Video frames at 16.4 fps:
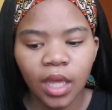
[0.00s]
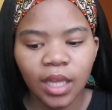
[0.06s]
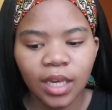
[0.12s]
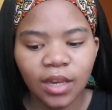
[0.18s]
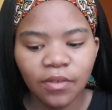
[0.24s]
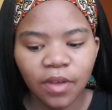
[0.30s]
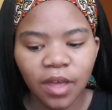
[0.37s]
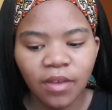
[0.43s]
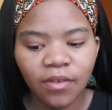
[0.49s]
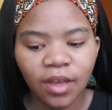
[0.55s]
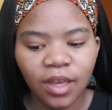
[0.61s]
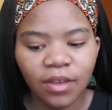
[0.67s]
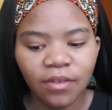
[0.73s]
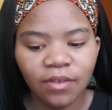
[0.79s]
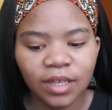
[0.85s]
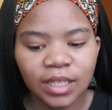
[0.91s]
Never have I
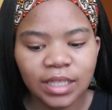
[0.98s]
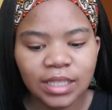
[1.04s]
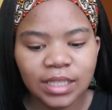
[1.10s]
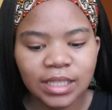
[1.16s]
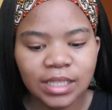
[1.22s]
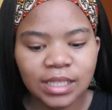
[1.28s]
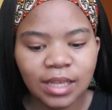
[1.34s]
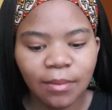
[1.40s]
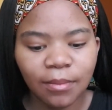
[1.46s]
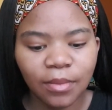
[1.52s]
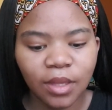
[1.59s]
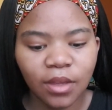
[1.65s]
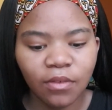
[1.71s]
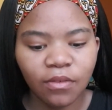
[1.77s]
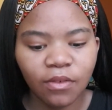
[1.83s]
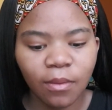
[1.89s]
ever eaten
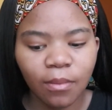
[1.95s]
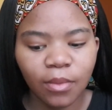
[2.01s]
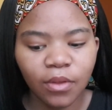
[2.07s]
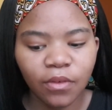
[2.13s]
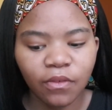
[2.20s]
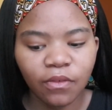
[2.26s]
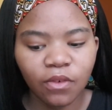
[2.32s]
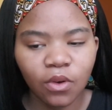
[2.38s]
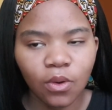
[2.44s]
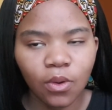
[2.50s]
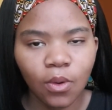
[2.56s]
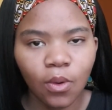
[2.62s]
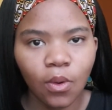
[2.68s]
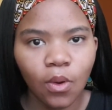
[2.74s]
something from the floor.